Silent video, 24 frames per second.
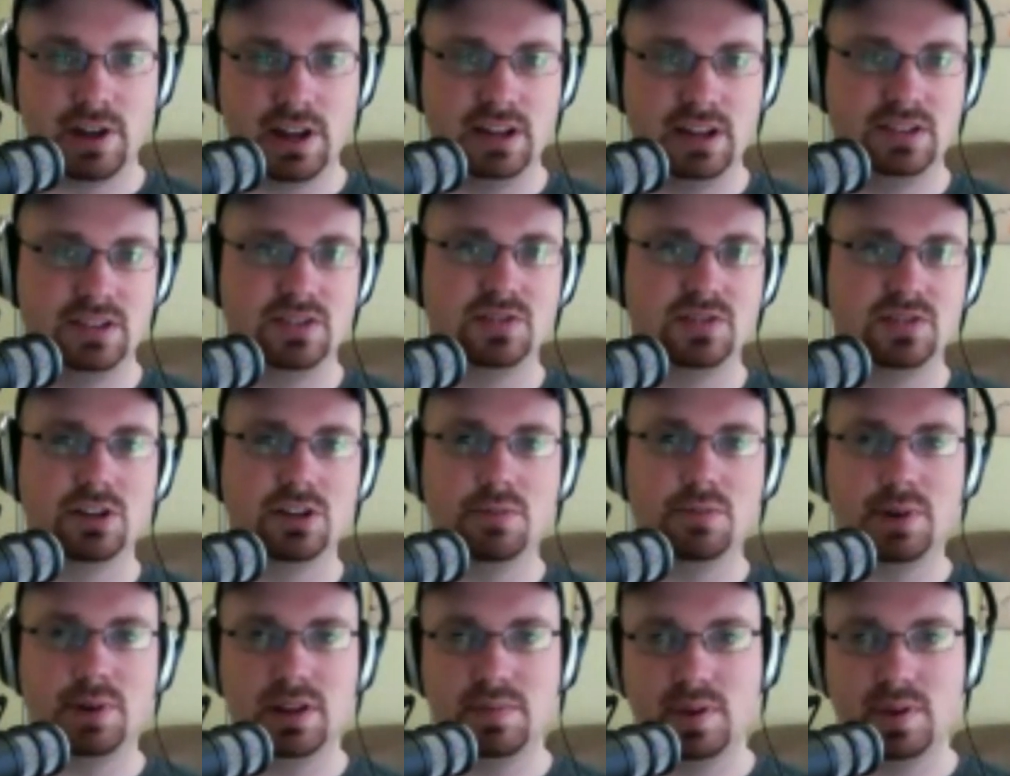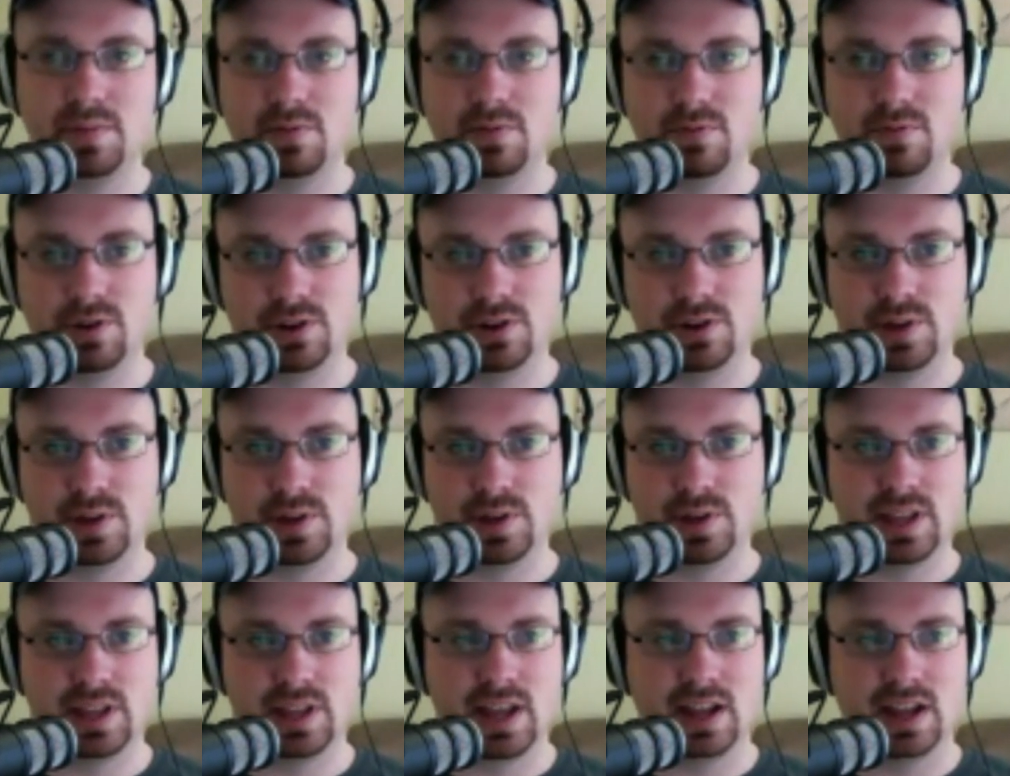and so many people were doing that.